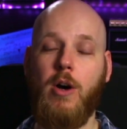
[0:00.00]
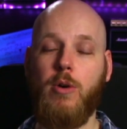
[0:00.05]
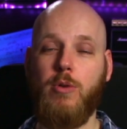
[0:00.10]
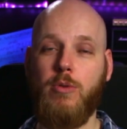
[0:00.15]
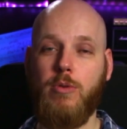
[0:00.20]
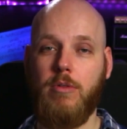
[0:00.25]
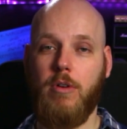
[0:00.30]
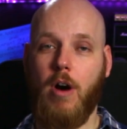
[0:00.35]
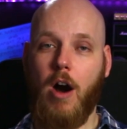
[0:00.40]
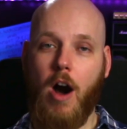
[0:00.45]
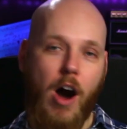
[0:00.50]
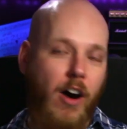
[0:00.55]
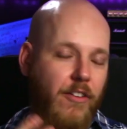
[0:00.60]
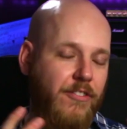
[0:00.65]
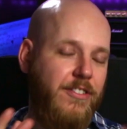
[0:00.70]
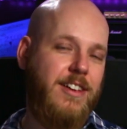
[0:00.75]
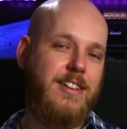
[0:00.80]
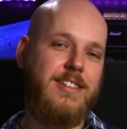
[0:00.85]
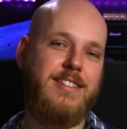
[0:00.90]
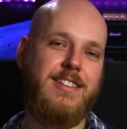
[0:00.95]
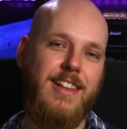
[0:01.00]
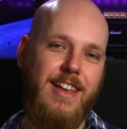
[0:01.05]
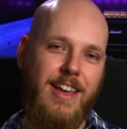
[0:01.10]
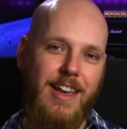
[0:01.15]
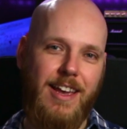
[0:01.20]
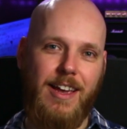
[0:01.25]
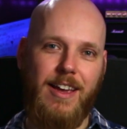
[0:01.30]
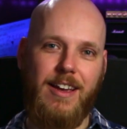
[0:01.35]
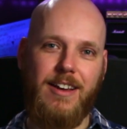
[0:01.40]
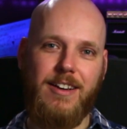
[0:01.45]
who
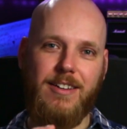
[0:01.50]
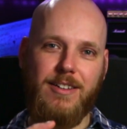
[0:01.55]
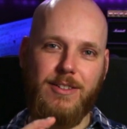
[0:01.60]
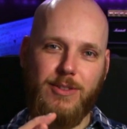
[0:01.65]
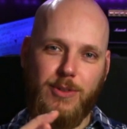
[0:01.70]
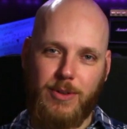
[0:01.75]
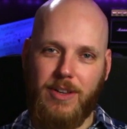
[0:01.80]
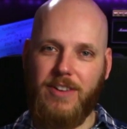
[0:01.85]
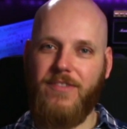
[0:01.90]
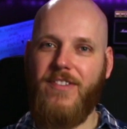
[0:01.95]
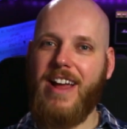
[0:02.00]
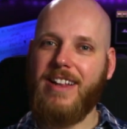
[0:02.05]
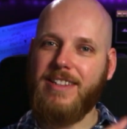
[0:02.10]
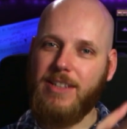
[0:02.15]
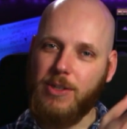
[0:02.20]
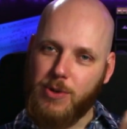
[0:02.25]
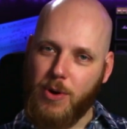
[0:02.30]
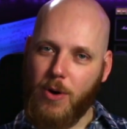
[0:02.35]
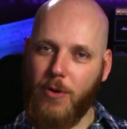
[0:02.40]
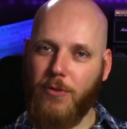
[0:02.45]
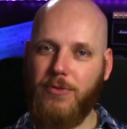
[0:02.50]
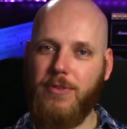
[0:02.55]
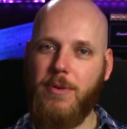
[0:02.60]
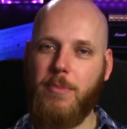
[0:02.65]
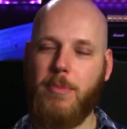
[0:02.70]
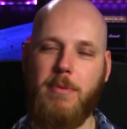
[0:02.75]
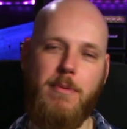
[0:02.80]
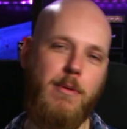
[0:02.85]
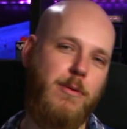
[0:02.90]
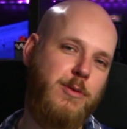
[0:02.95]
obviously took advantage of the
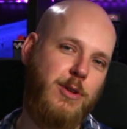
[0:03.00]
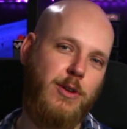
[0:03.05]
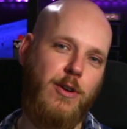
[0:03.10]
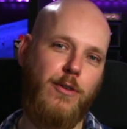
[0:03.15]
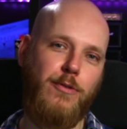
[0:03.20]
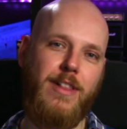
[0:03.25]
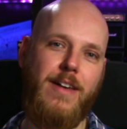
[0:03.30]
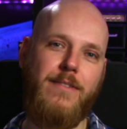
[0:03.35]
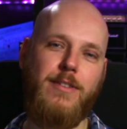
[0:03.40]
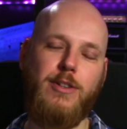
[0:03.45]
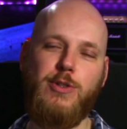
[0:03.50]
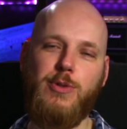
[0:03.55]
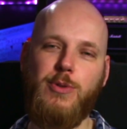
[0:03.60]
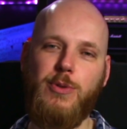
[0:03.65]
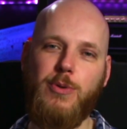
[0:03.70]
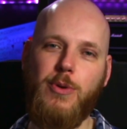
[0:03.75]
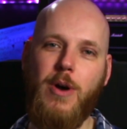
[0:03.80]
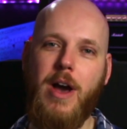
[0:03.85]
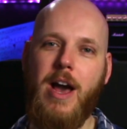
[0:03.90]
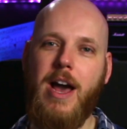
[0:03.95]
promotion of level 2,